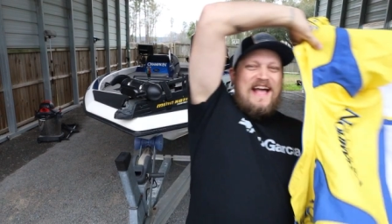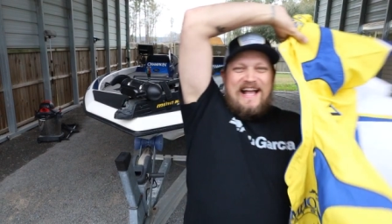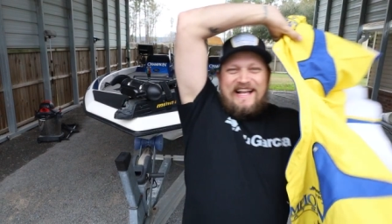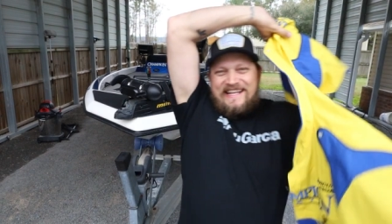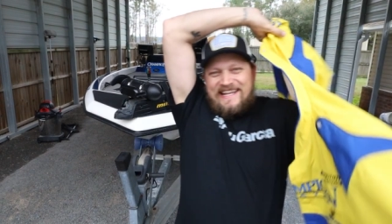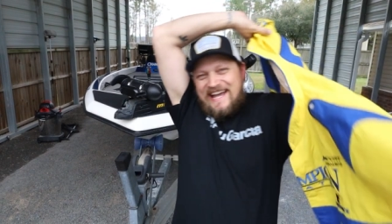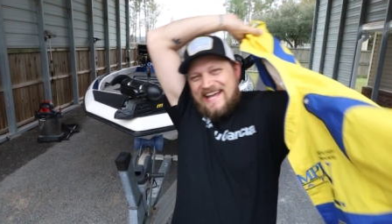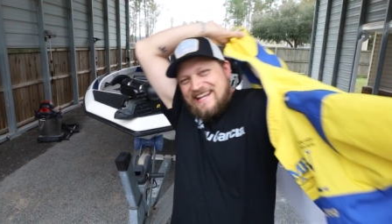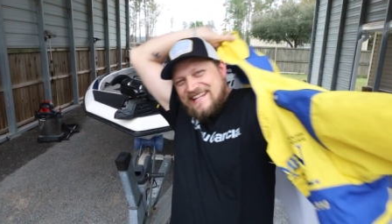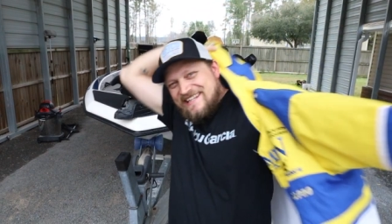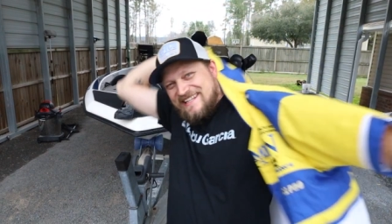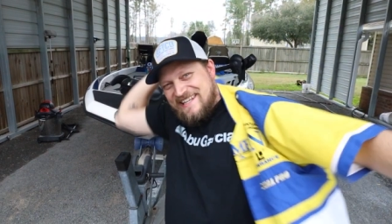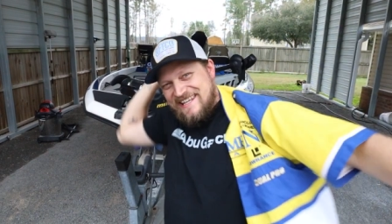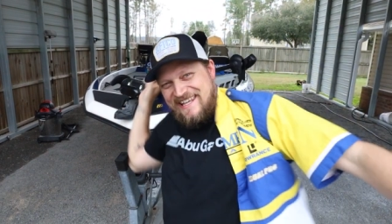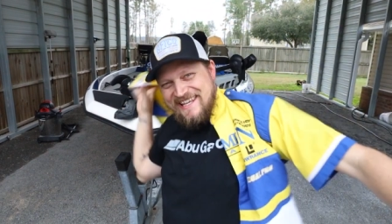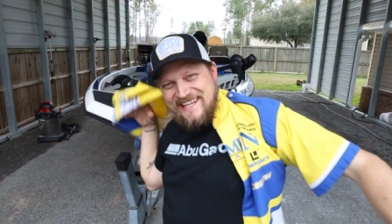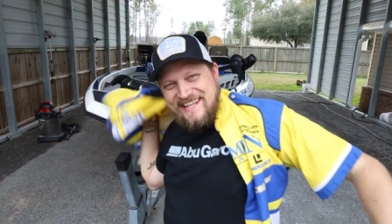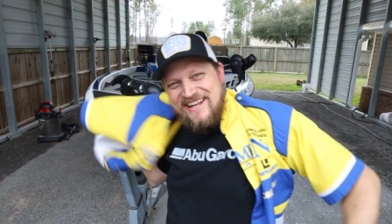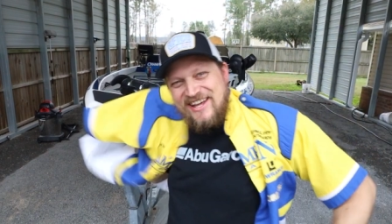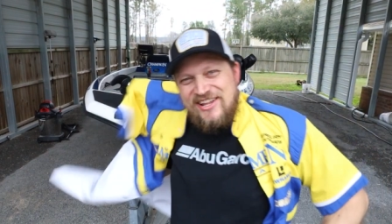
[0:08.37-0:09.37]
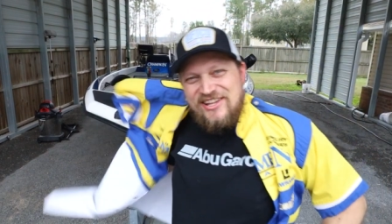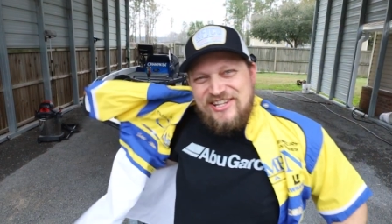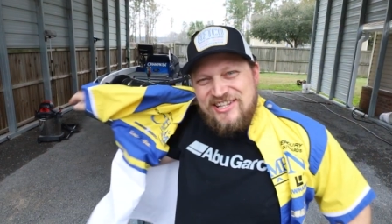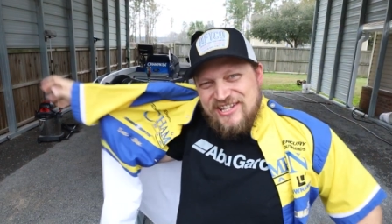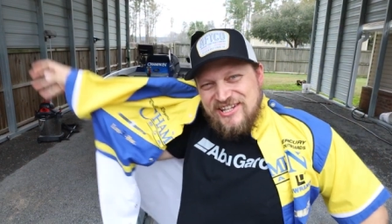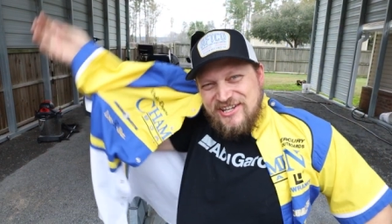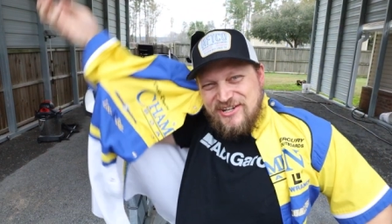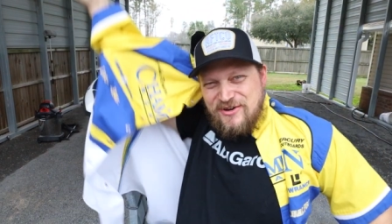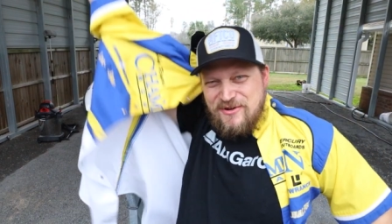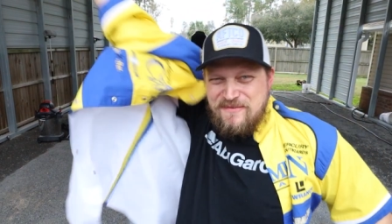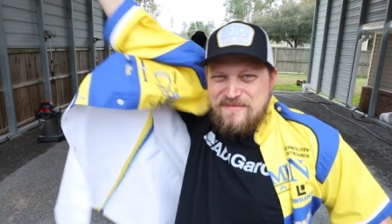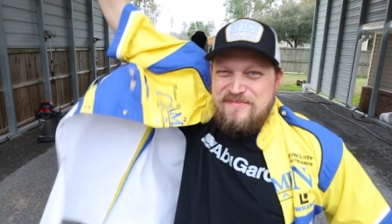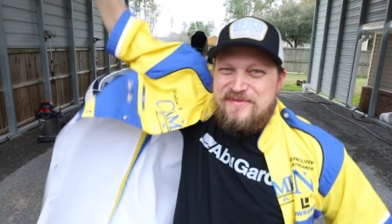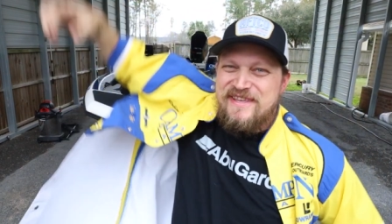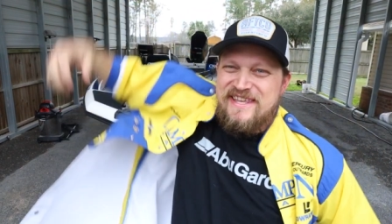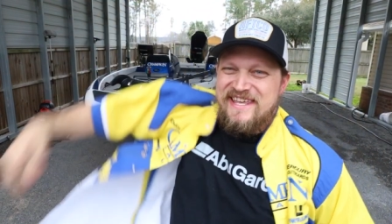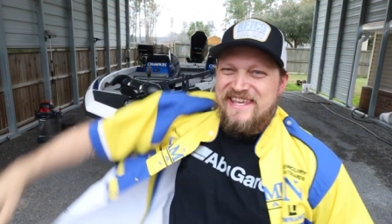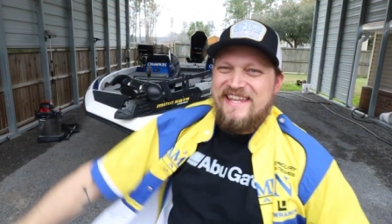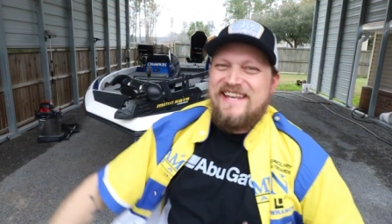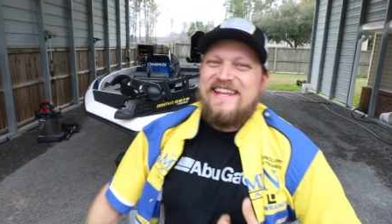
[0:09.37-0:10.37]
I gotta get a little
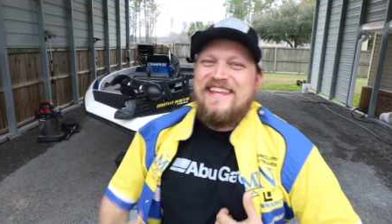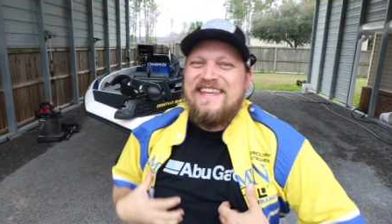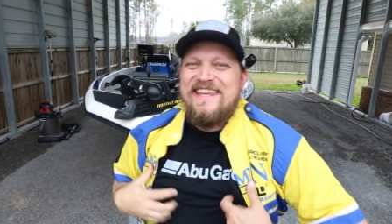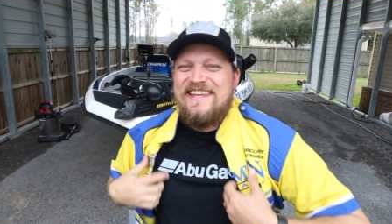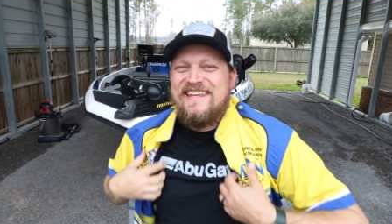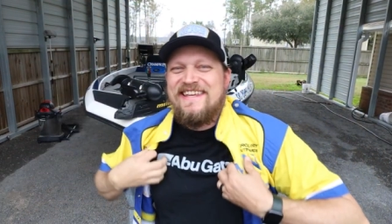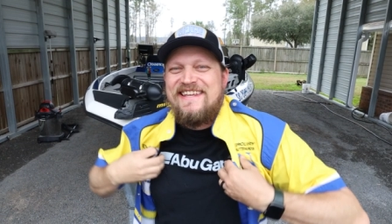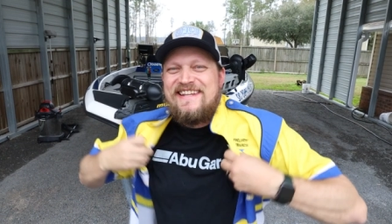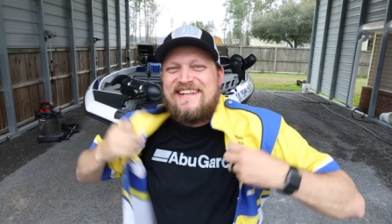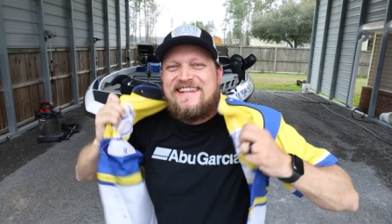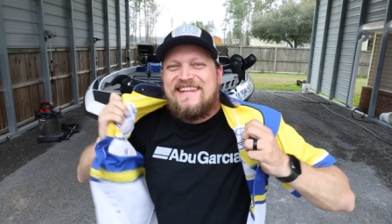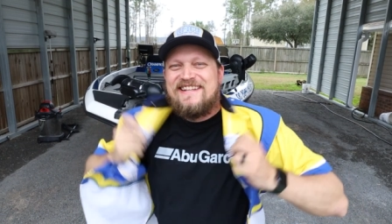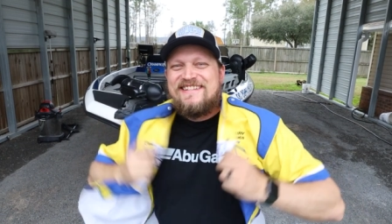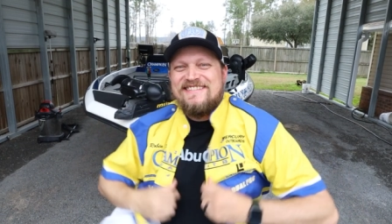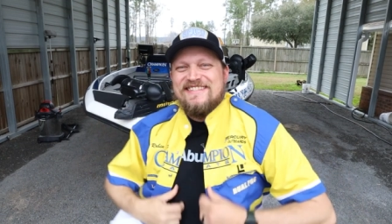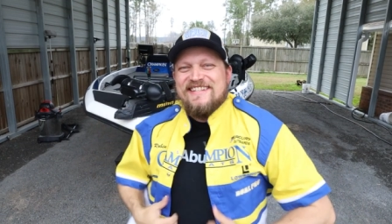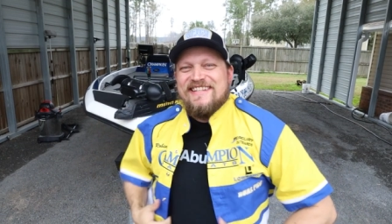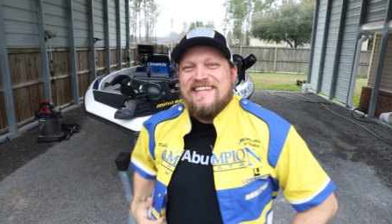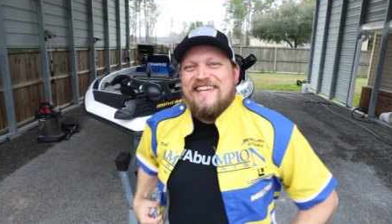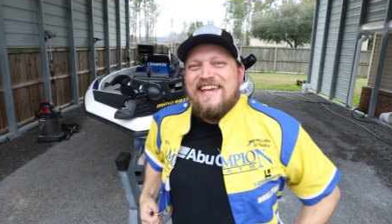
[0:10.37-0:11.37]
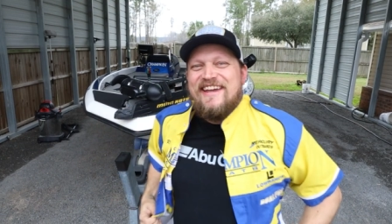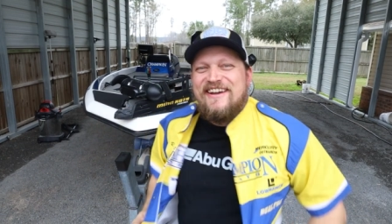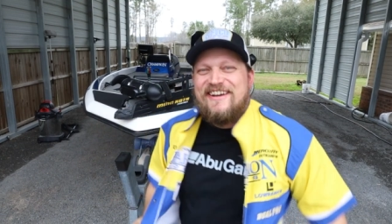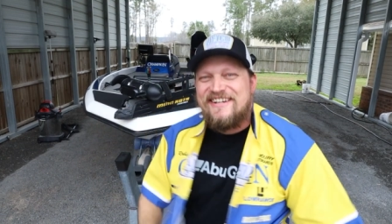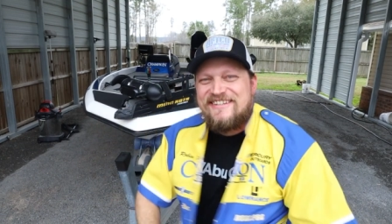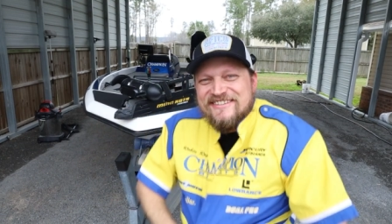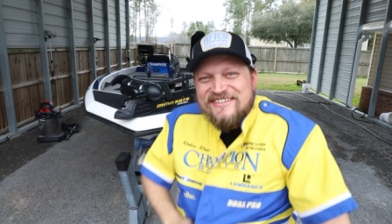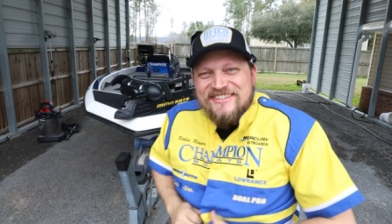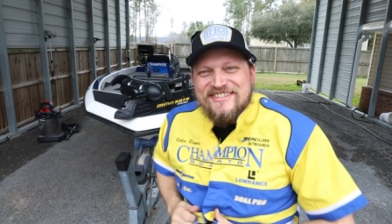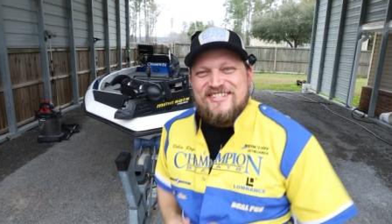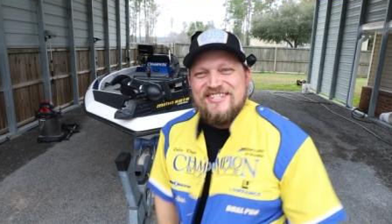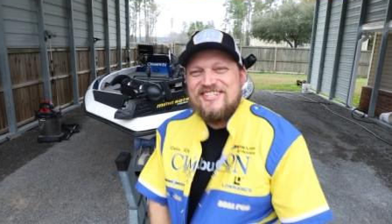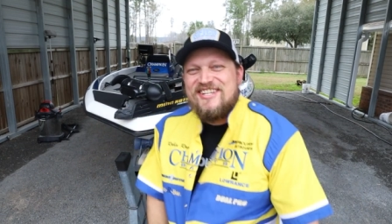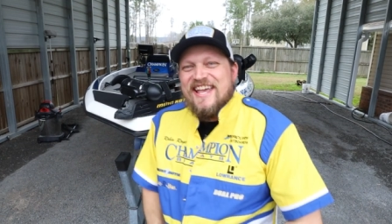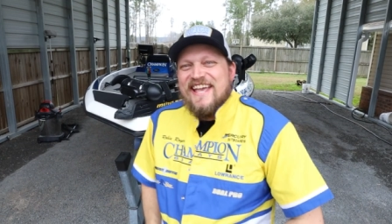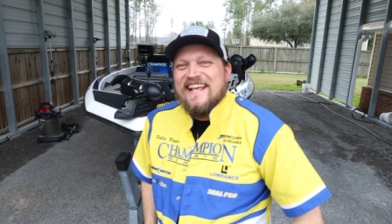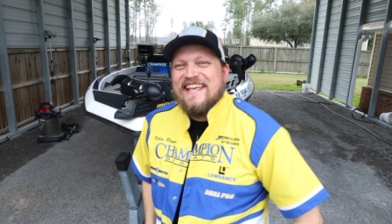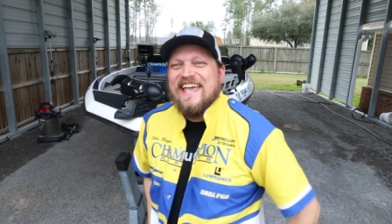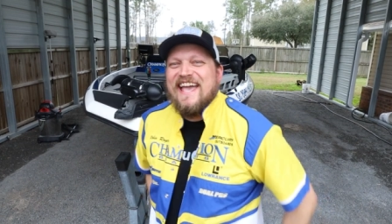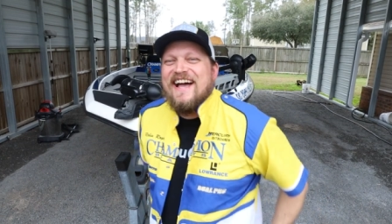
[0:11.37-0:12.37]
bit into character.
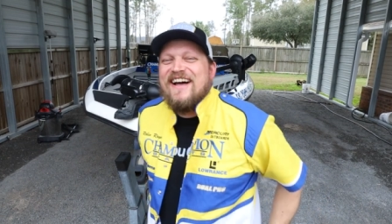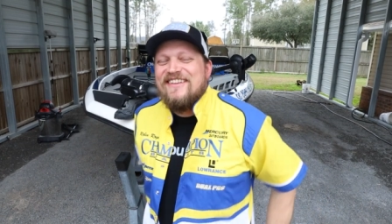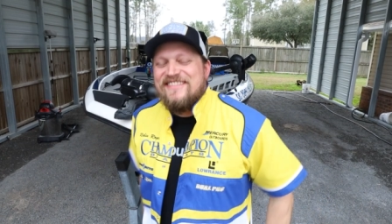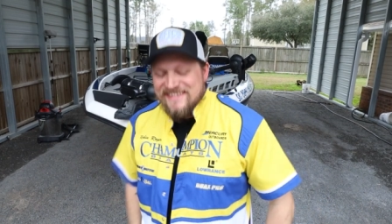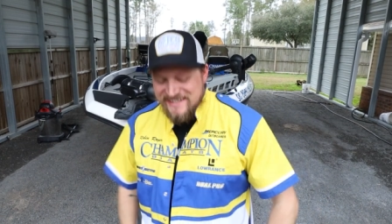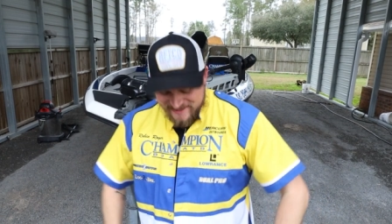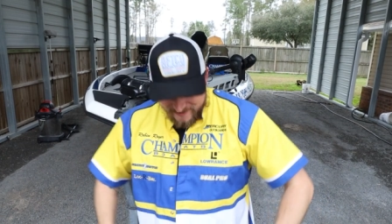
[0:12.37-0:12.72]
Check out